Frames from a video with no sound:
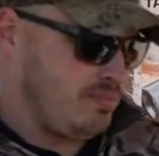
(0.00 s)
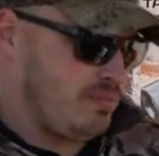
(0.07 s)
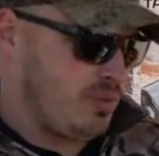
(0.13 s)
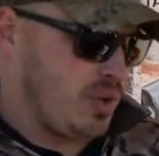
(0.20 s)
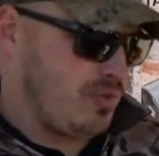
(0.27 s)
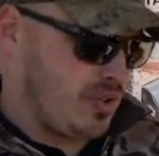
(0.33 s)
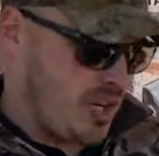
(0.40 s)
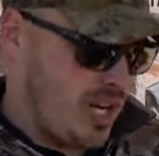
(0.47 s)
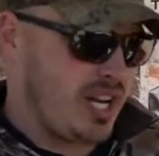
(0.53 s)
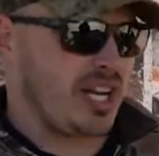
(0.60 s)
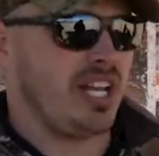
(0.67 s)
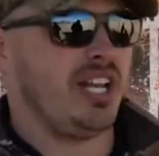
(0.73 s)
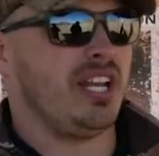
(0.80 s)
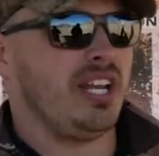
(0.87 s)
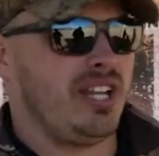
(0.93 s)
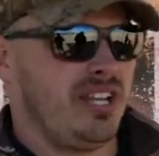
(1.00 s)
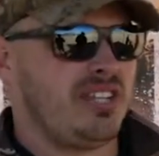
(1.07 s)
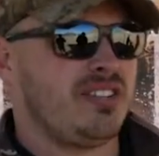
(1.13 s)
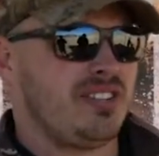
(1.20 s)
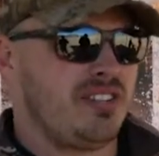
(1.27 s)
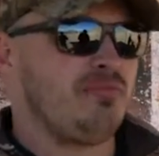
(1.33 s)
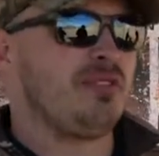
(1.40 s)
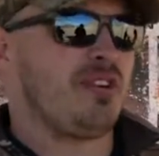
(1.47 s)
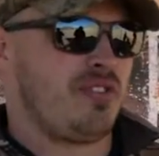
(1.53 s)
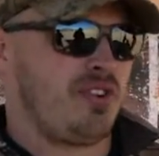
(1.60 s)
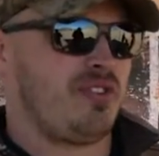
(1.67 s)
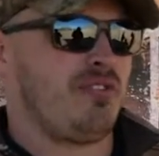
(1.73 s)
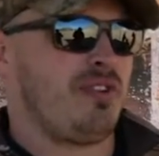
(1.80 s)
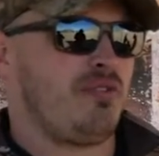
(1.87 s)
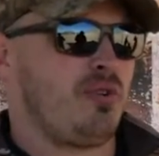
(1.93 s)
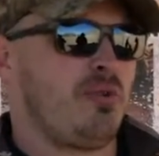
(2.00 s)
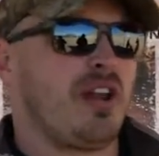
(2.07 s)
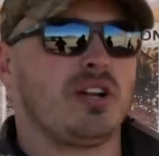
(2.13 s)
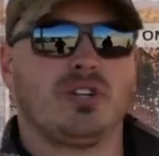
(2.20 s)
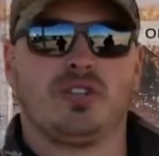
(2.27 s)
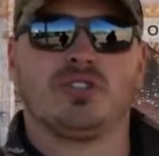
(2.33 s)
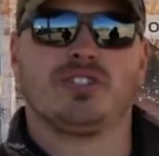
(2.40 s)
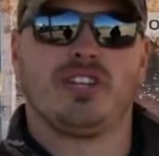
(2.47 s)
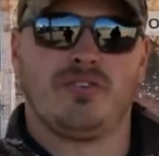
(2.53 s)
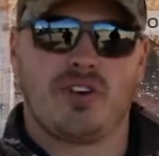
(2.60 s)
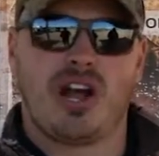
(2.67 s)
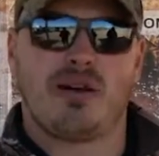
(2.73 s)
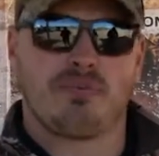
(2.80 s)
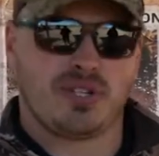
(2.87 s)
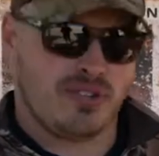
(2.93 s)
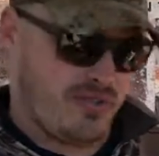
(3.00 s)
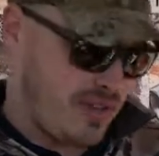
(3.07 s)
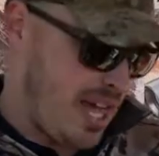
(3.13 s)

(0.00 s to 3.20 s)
you know, for hunting and just some different different reticles, different options for